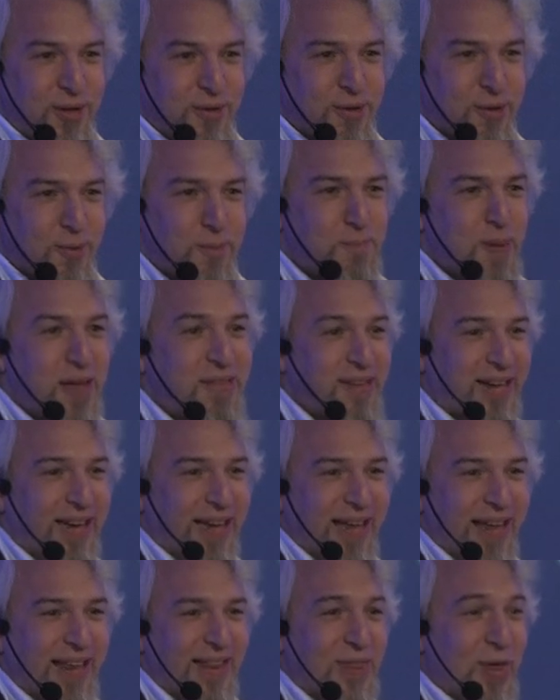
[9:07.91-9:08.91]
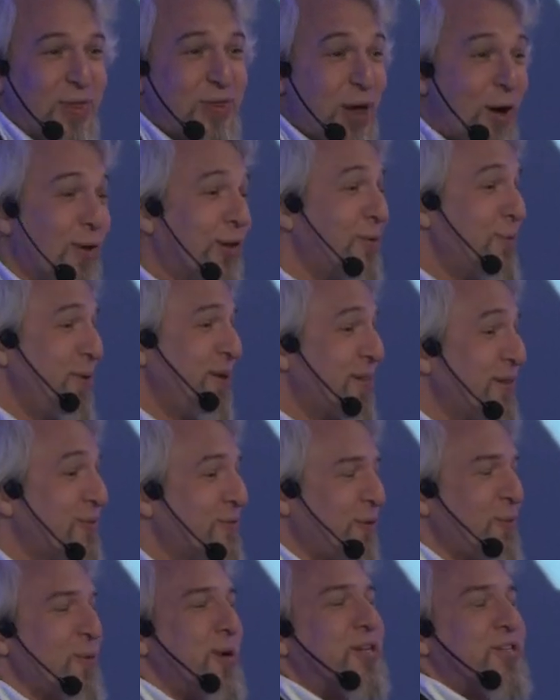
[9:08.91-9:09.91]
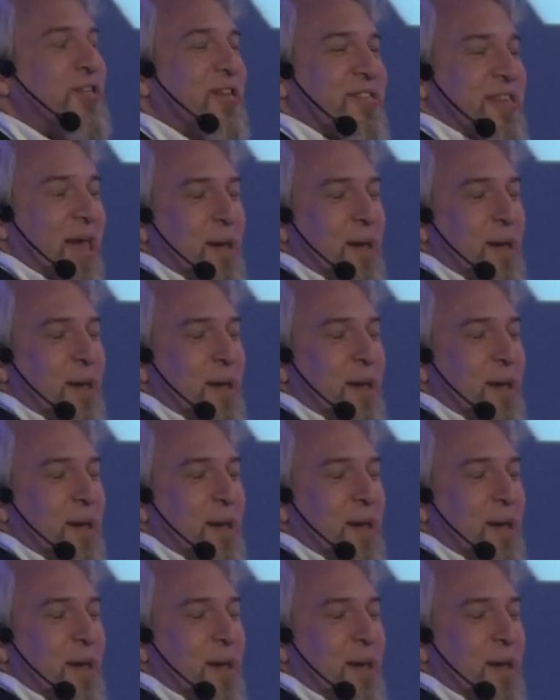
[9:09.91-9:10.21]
So basically, uh, the only reason for which this